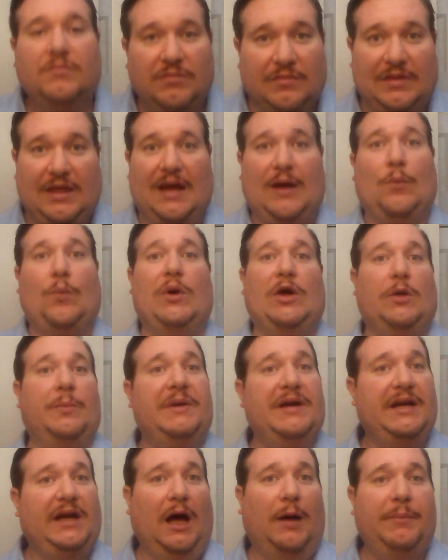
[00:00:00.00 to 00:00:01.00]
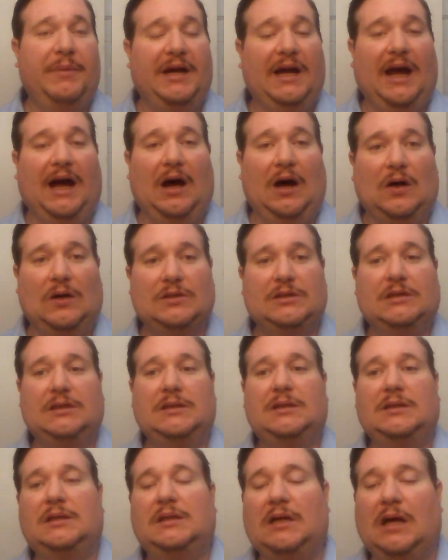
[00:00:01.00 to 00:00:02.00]
They will be coming out,
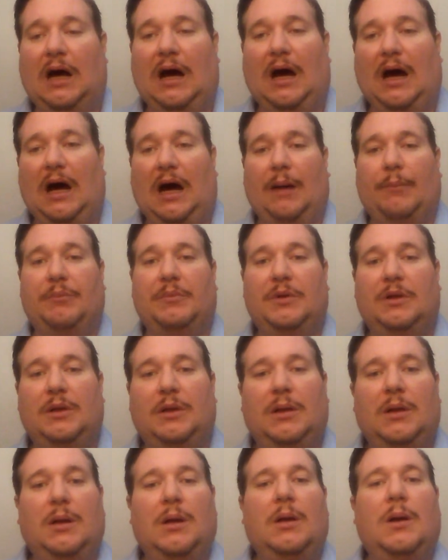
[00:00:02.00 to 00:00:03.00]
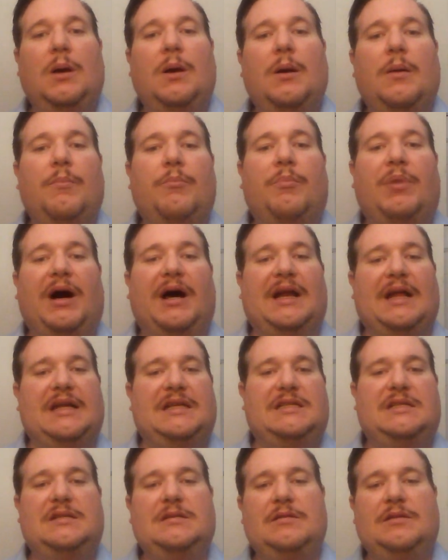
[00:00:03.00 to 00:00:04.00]
but
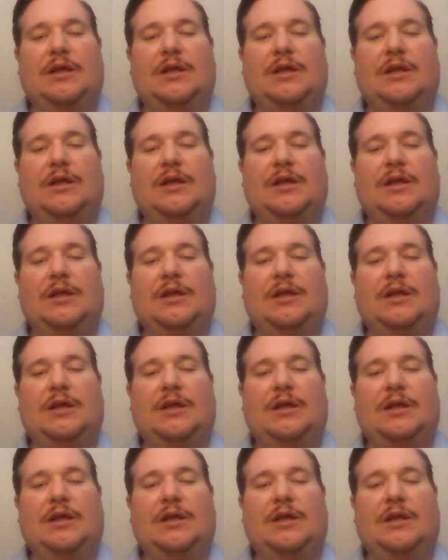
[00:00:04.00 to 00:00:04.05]
it's